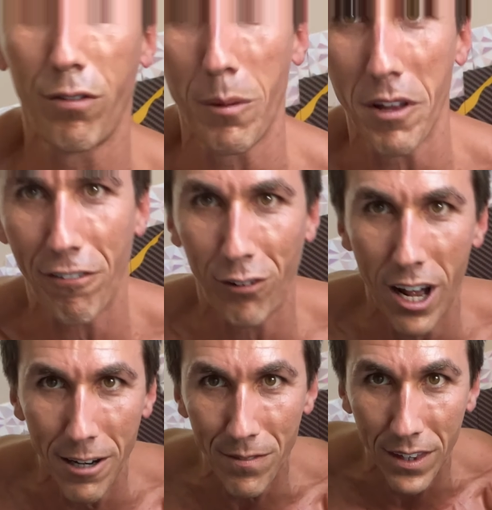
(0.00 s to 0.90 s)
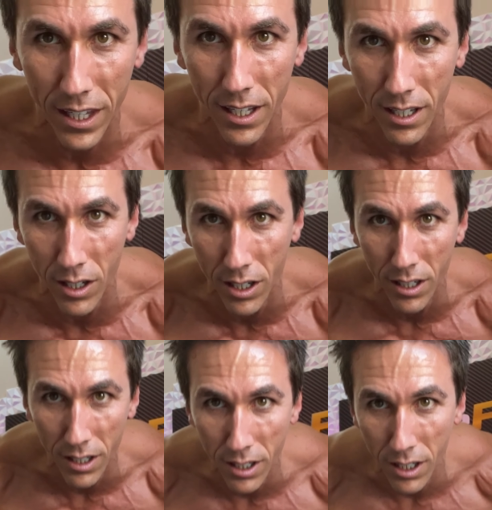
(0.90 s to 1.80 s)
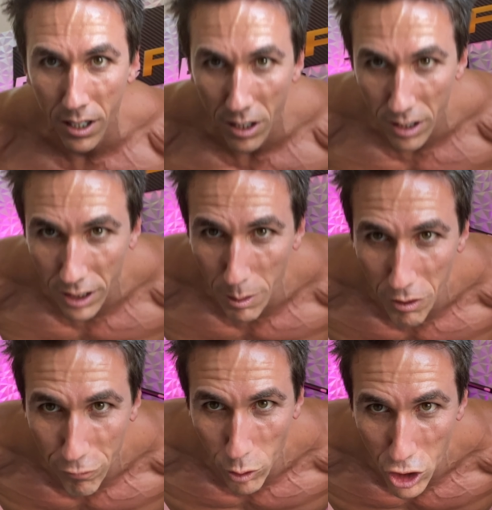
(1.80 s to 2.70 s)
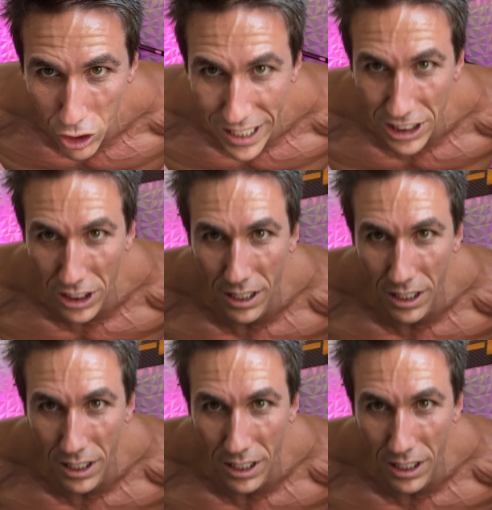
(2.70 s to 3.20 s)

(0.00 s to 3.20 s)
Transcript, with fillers: from the front, you're gonna come to a full stretch.